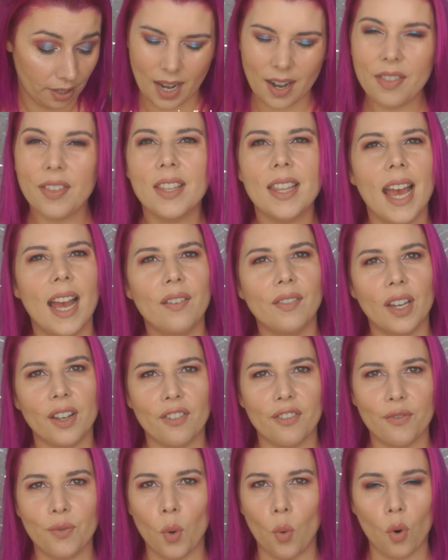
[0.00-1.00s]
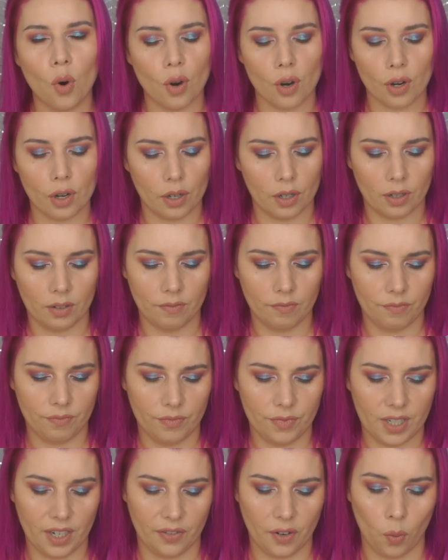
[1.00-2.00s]
I think they have like 4
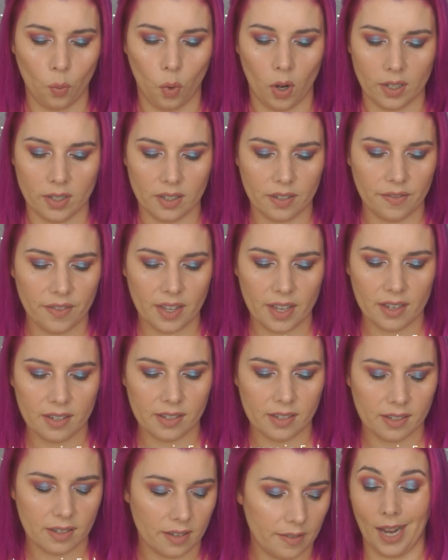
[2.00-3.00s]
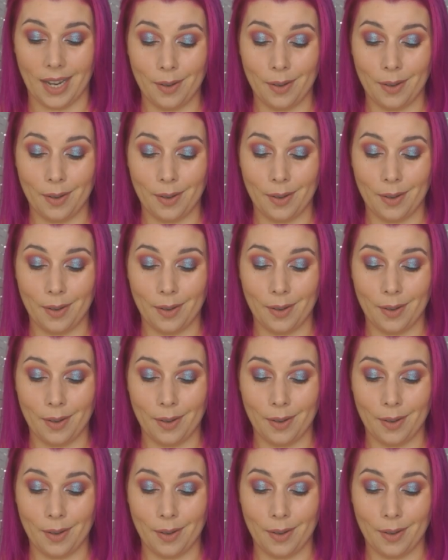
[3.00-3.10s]
different ones of this.